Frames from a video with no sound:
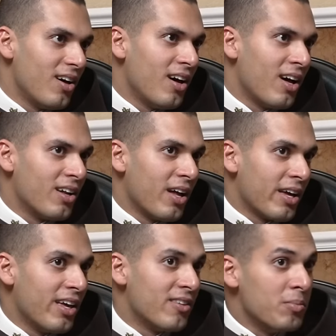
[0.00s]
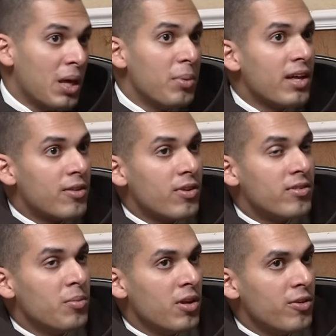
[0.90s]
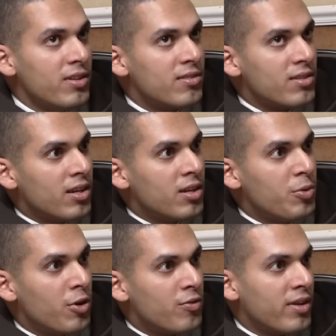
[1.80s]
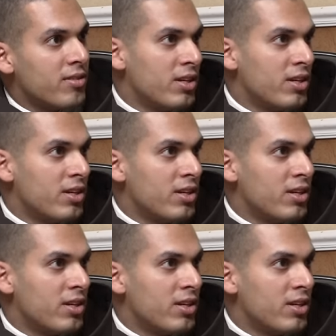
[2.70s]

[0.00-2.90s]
And exactly. I guess maybe that's for a similar reason that it purifies the